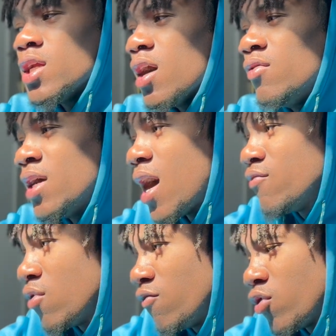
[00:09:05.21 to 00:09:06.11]
of the
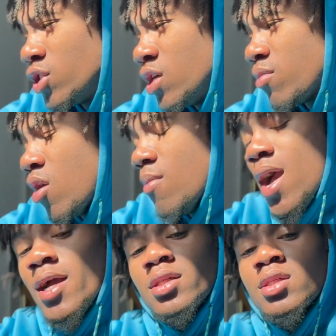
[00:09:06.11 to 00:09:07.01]
iPhone 14 Pro
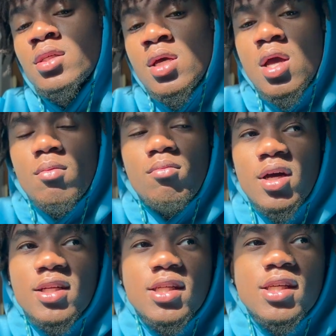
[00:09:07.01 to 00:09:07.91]
Max. But
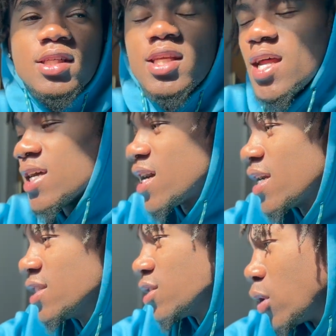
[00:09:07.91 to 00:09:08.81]
until then, I kind
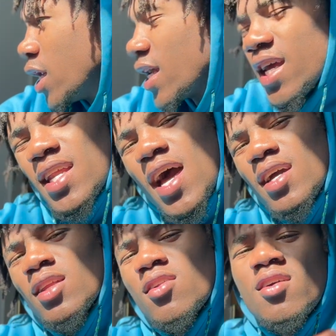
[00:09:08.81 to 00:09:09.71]
of just wanted to get like a
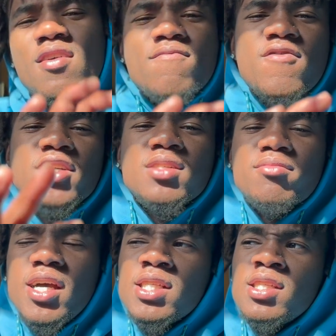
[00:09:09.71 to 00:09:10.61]
little first
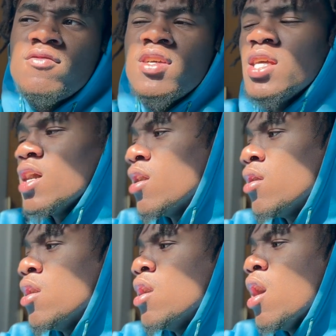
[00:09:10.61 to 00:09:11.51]
impressions video
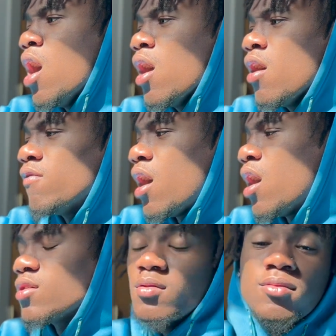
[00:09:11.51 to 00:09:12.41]

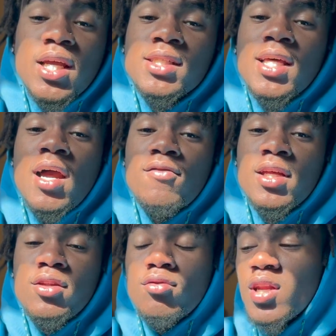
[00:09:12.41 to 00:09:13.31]
of some things that I really
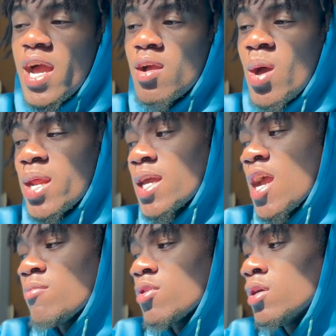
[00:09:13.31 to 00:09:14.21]
do like about the
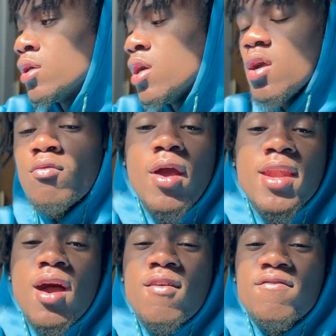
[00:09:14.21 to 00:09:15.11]
camera. Right
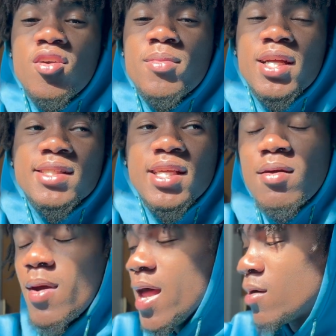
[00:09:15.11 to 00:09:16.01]
now I'm filming in
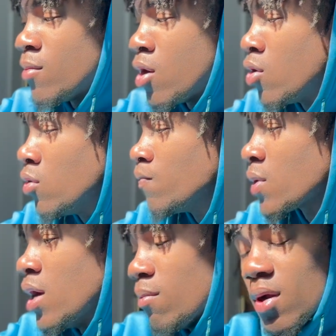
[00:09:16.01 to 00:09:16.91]
cinematic mode,
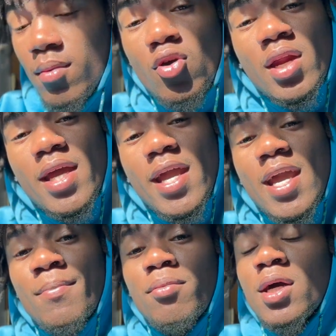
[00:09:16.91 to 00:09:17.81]
but I'm going to
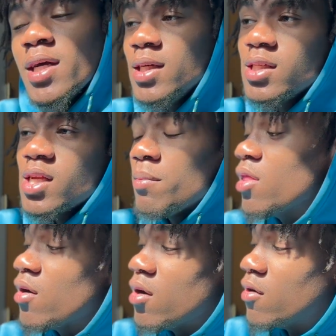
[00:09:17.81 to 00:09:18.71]
input some of
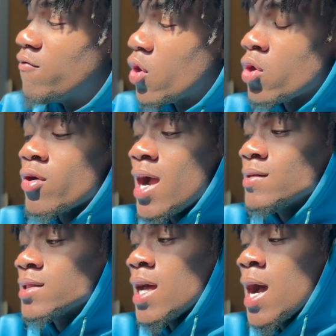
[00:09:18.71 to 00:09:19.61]
the photographs
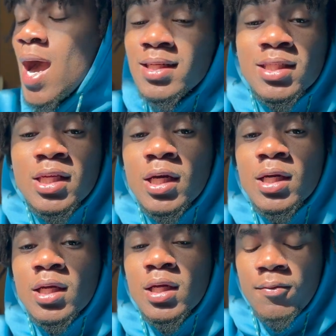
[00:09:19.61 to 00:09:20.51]
that I took